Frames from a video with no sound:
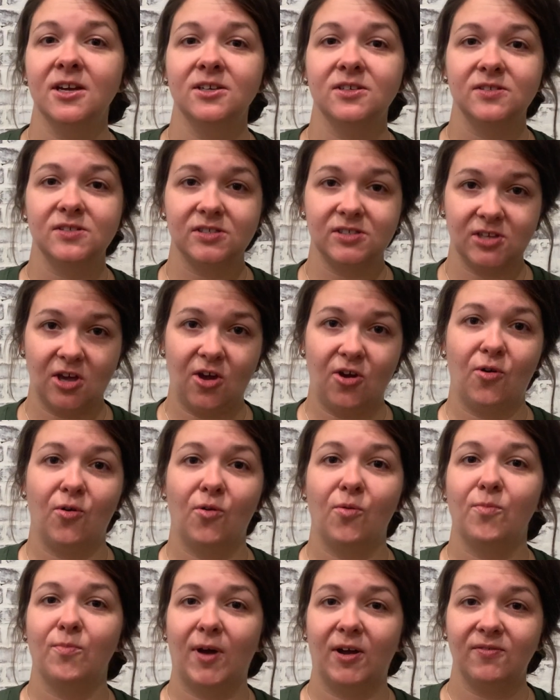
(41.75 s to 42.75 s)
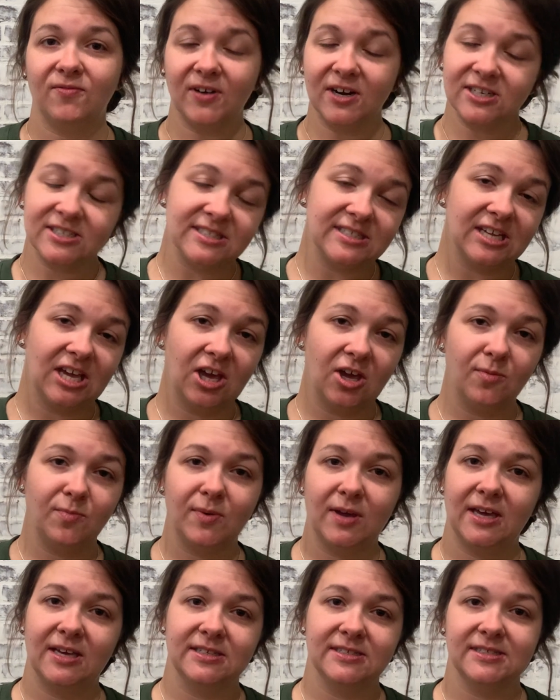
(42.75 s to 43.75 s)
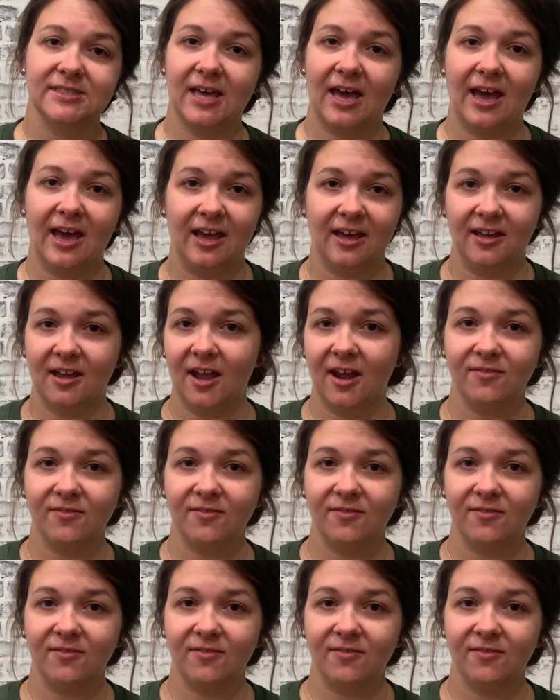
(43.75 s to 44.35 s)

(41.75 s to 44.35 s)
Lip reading: So my first tip is that